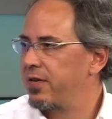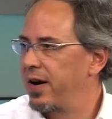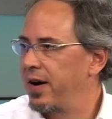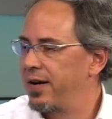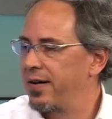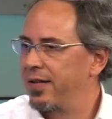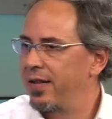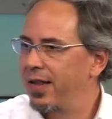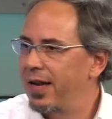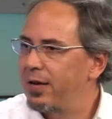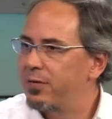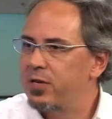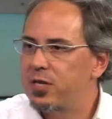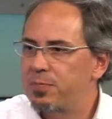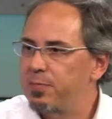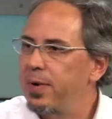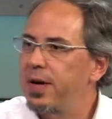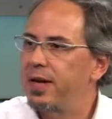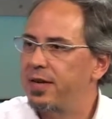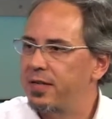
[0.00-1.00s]
Right? The language
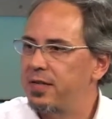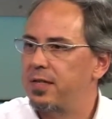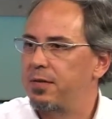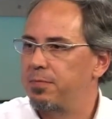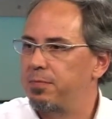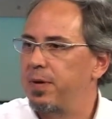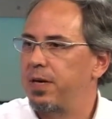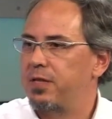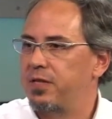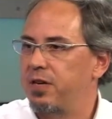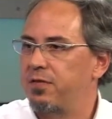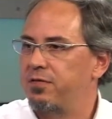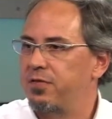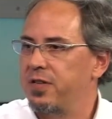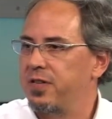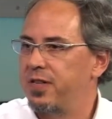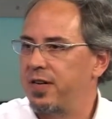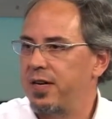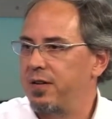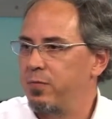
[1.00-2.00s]
makes a big
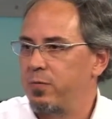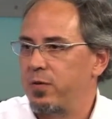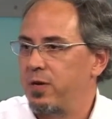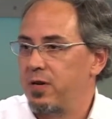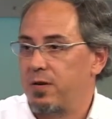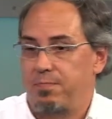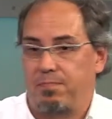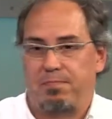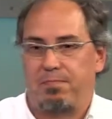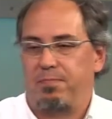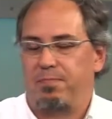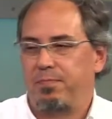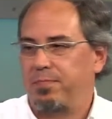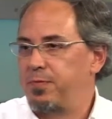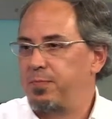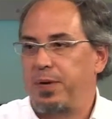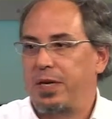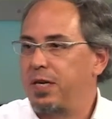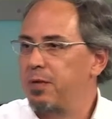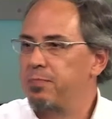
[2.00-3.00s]
difference, and we're
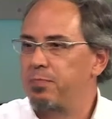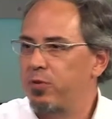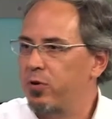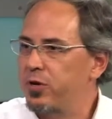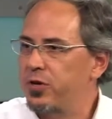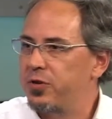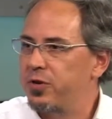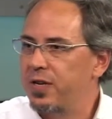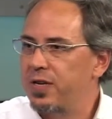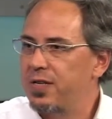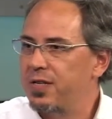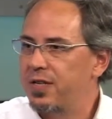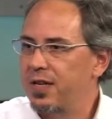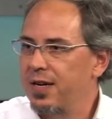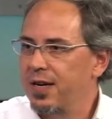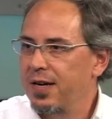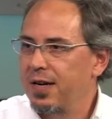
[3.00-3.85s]
speaking Portuguese